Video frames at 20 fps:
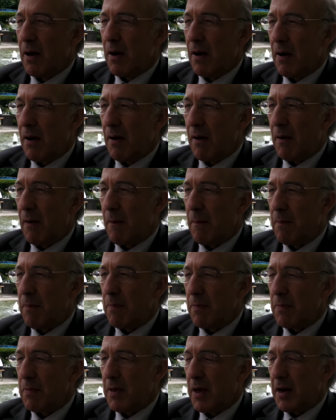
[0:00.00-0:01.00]
um,
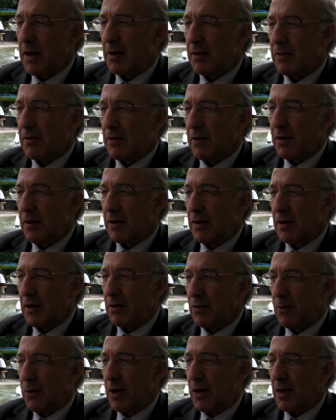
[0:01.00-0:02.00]
that it,
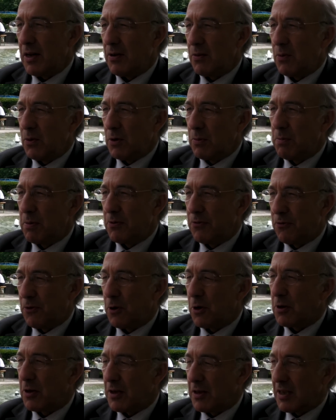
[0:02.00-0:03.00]
it really would
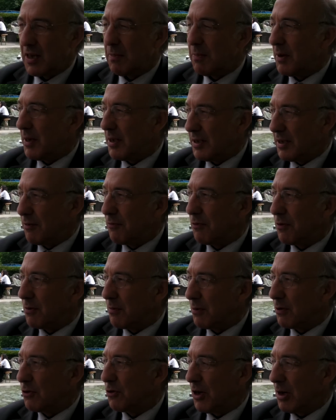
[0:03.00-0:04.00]
prefer that there be a
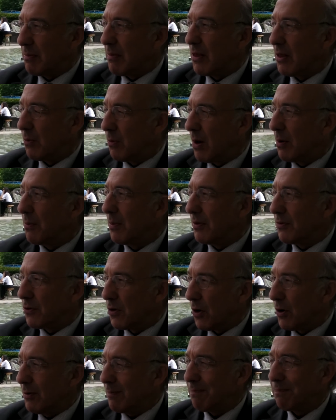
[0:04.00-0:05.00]
different regime than the one we've
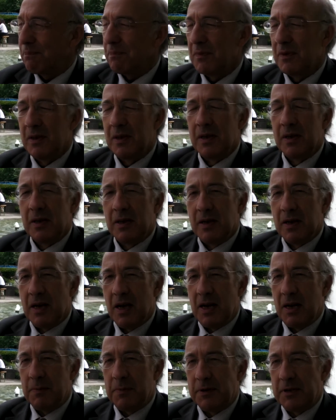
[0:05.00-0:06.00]
got,
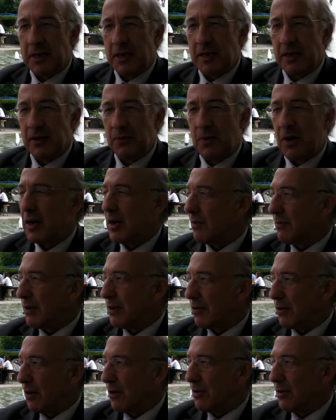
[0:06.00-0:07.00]
and in particular one of
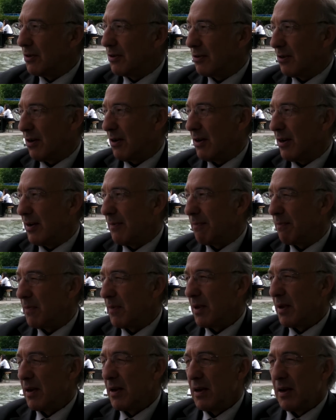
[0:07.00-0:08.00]
its own design.
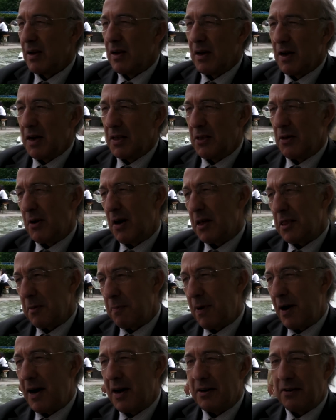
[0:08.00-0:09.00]
And there are other
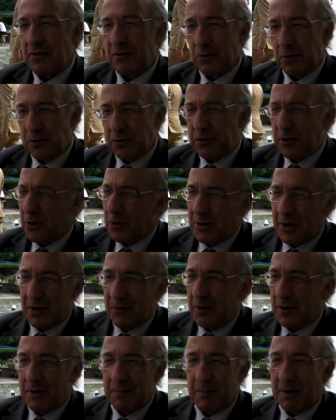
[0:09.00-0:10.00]
parties also
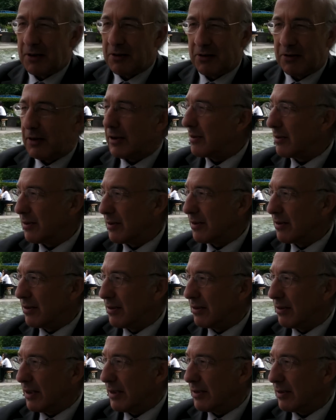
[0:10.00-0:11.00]
giving mixed si
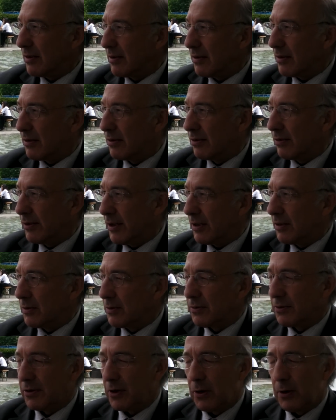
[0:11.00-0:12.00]
si
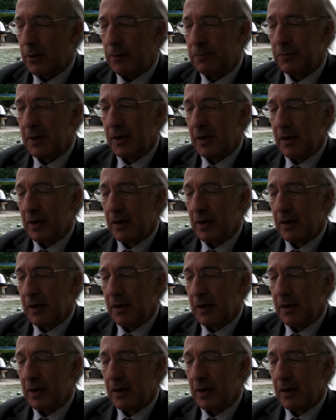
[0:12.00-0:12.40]
signals. So